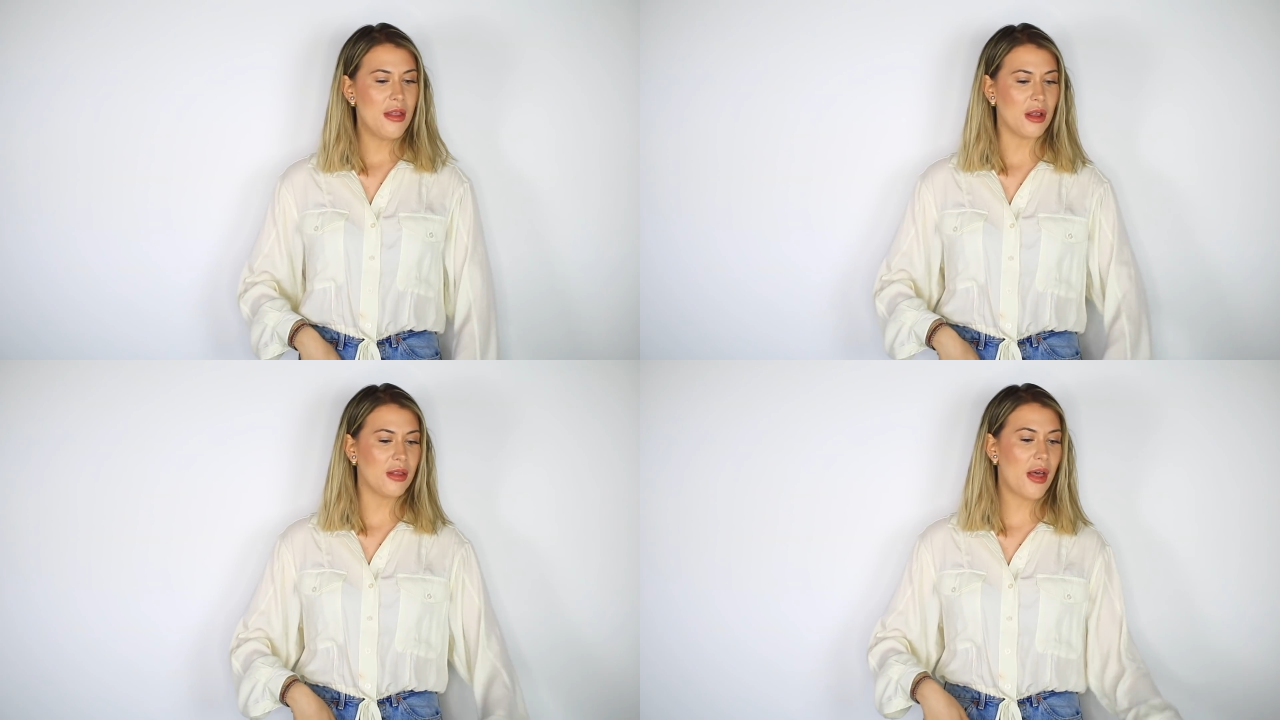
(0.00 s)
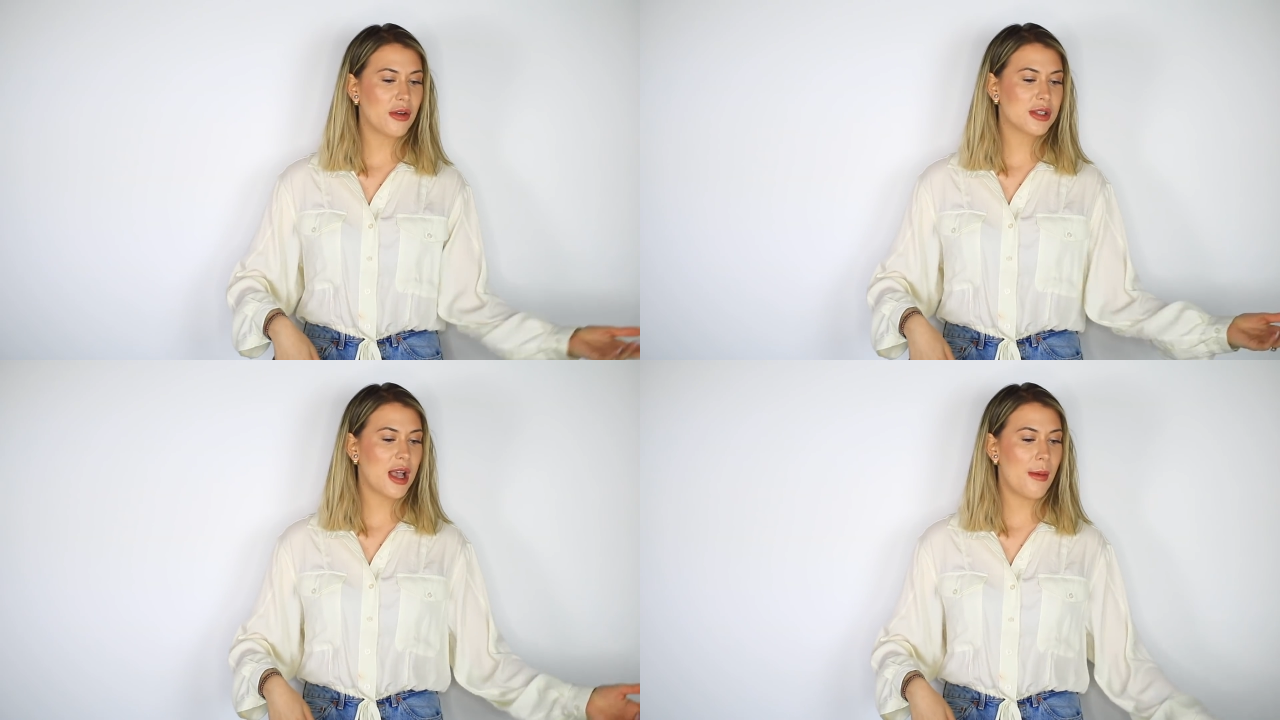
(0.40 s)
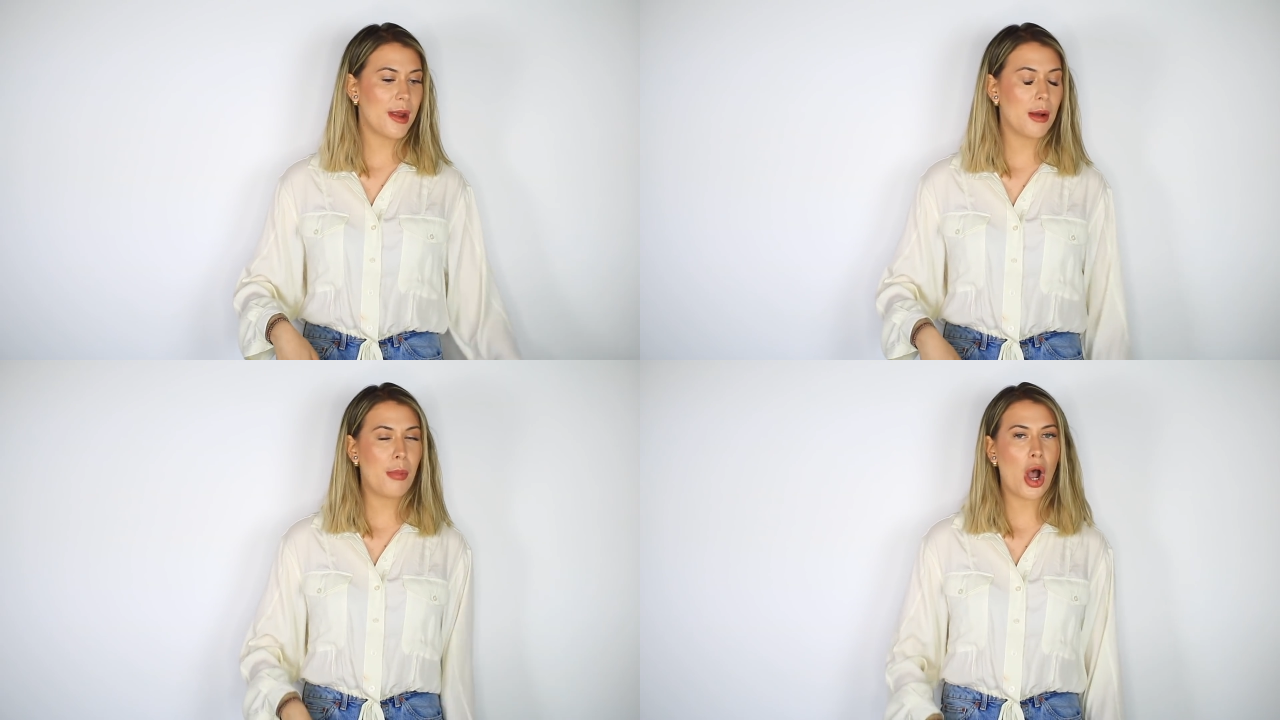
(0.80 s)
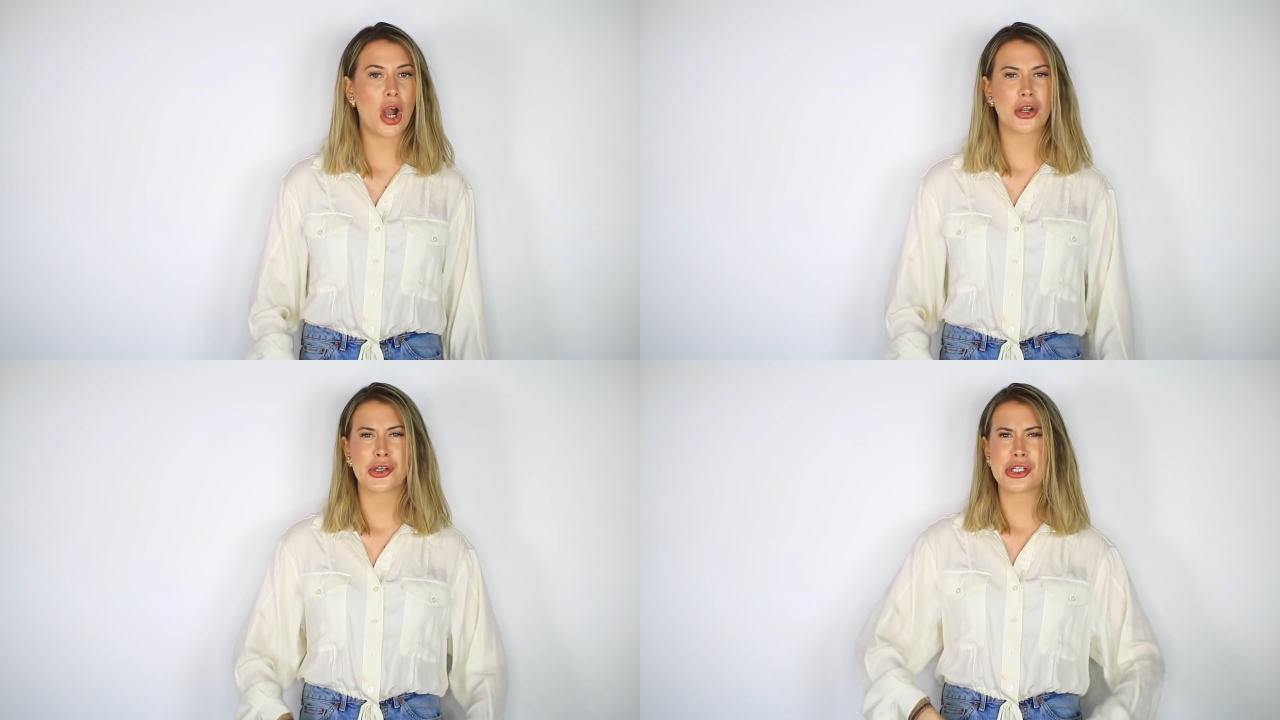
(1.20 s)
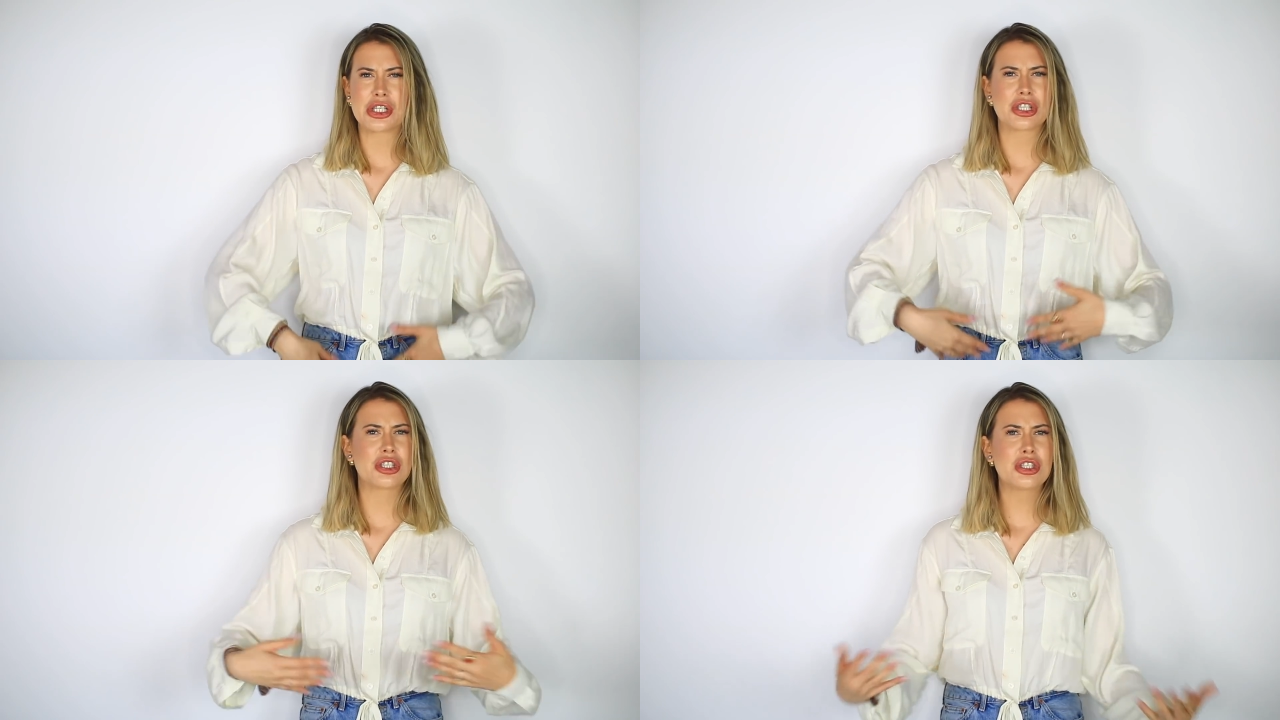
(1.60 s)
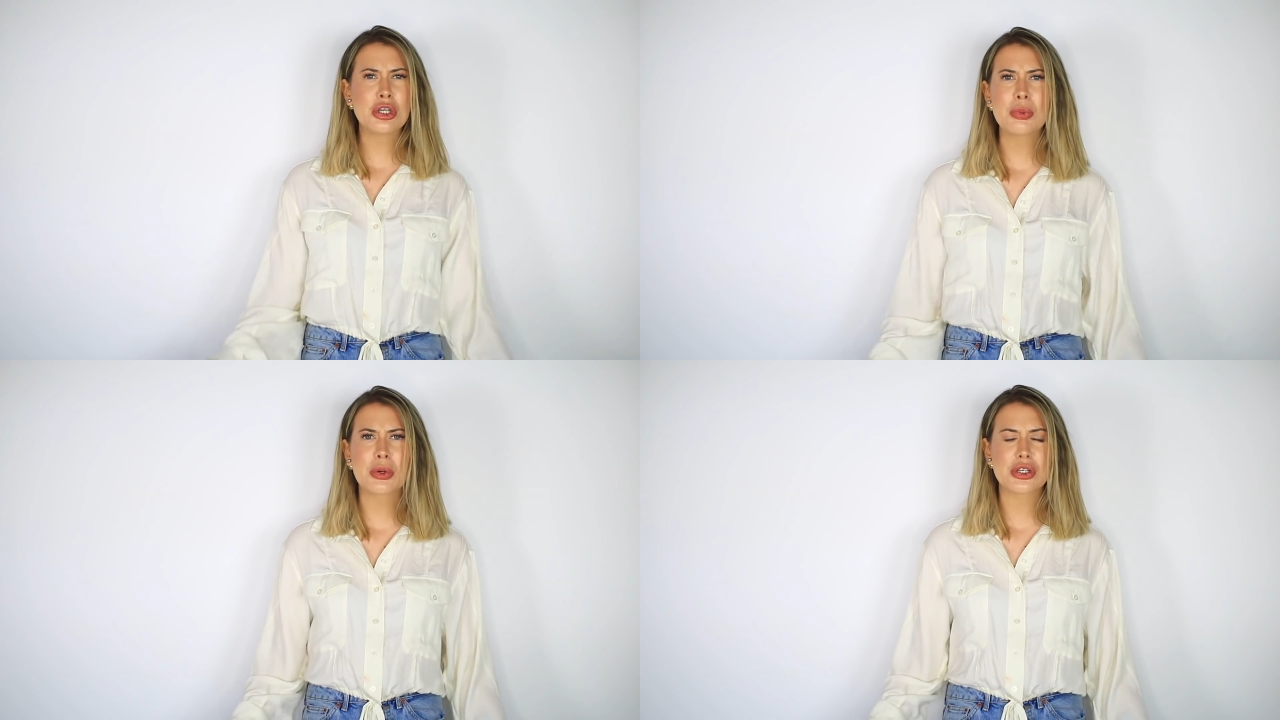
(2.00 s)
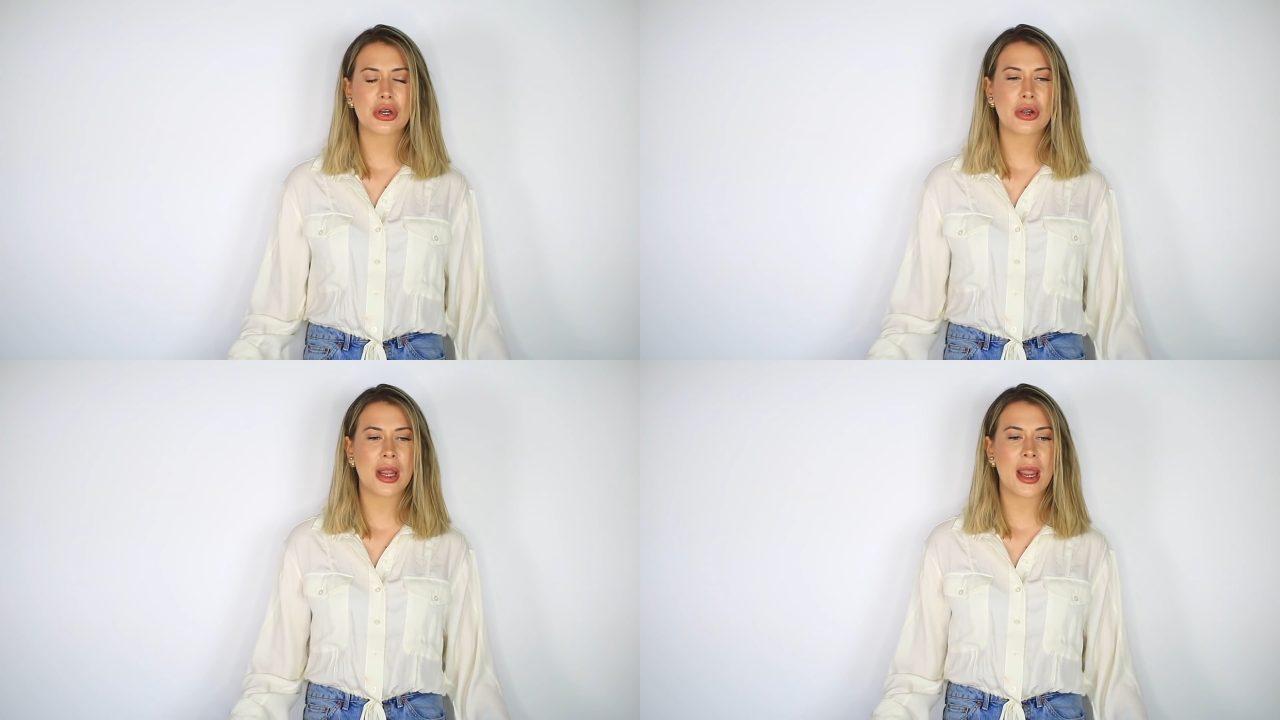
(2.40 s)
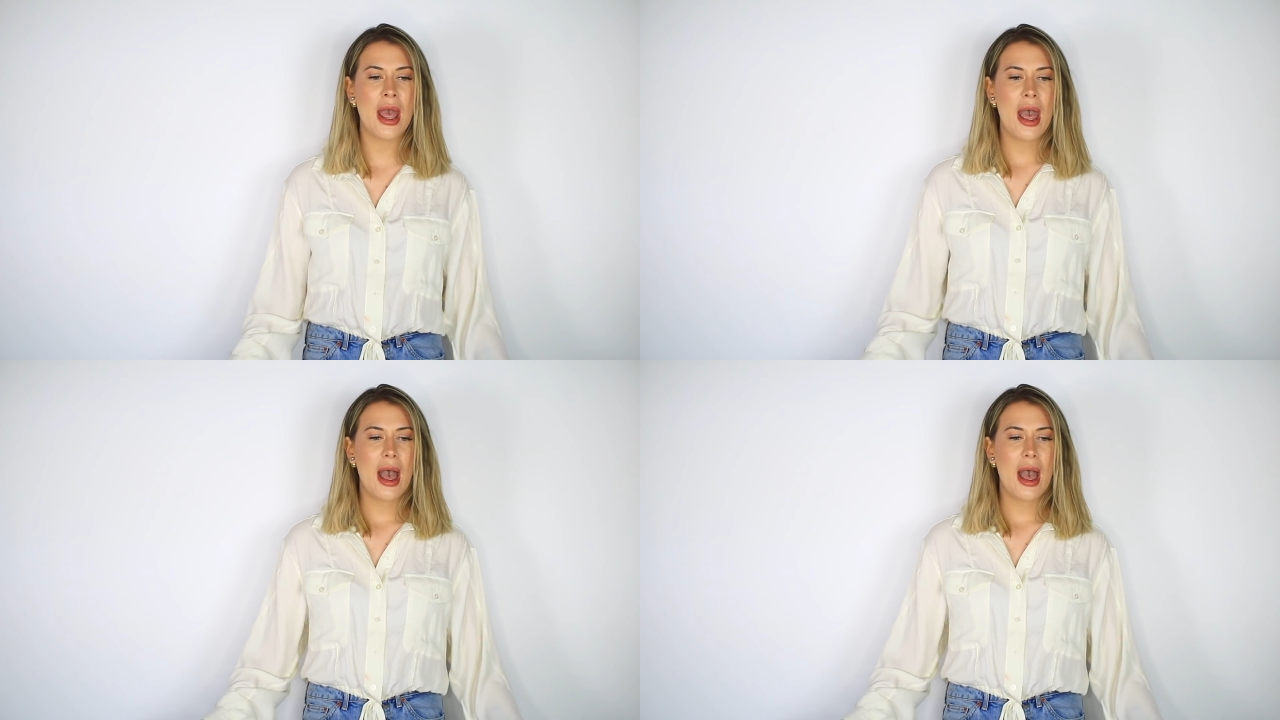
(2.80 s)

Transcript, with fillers: the leather's coming apart or they're just super dirty.